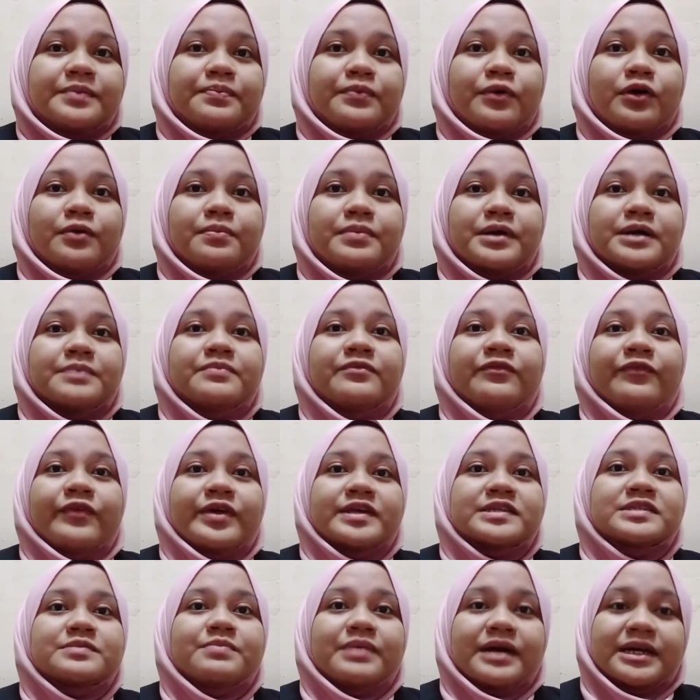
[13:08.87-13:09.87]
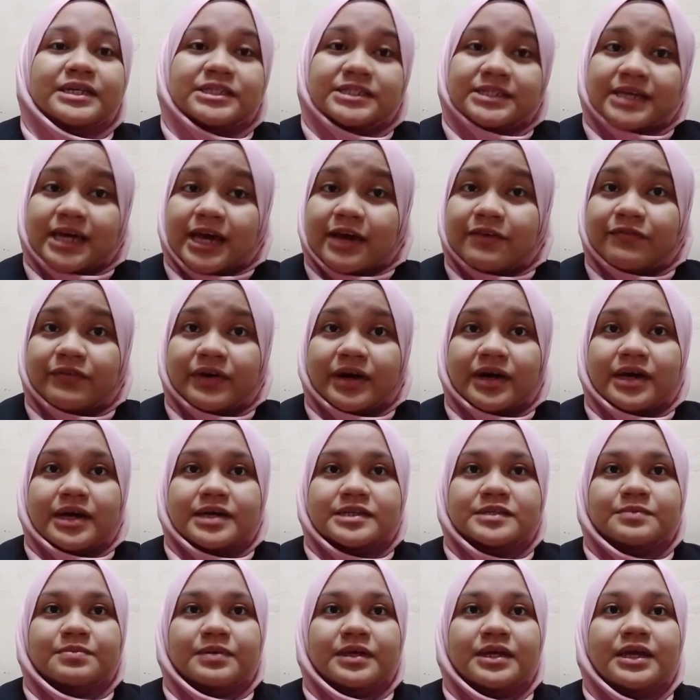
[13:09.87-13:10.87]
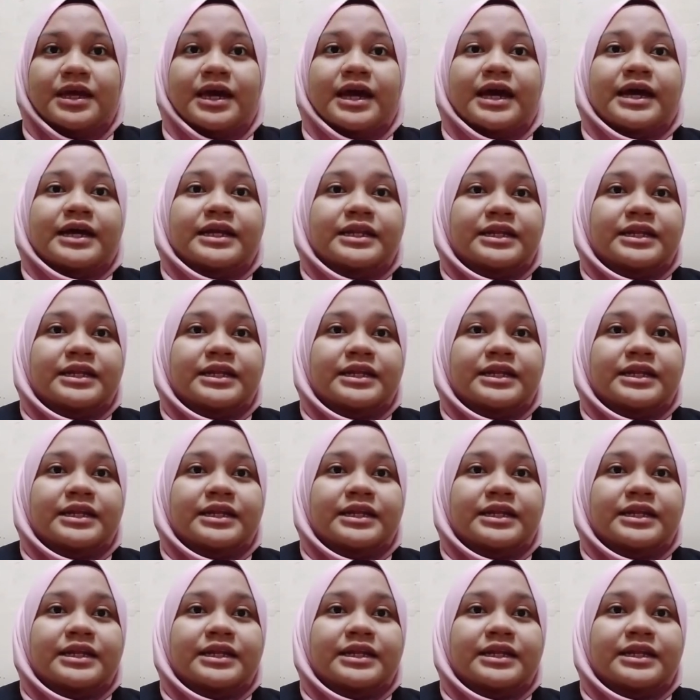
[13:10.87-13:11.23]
problem faced by Jfisb,